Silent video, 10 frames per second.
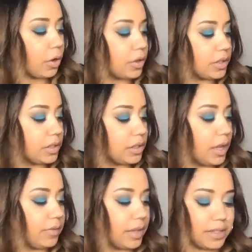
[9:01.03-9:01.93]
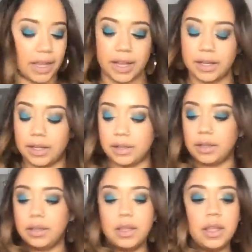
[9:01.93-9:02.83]
causes a lot of anxiety.
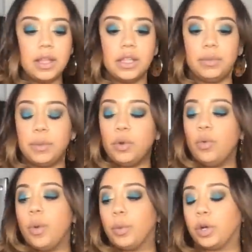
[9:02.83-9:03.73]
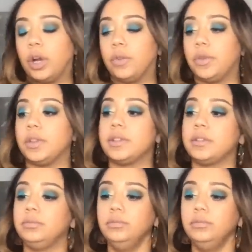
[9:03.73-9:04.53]
Let me pull one more card for this.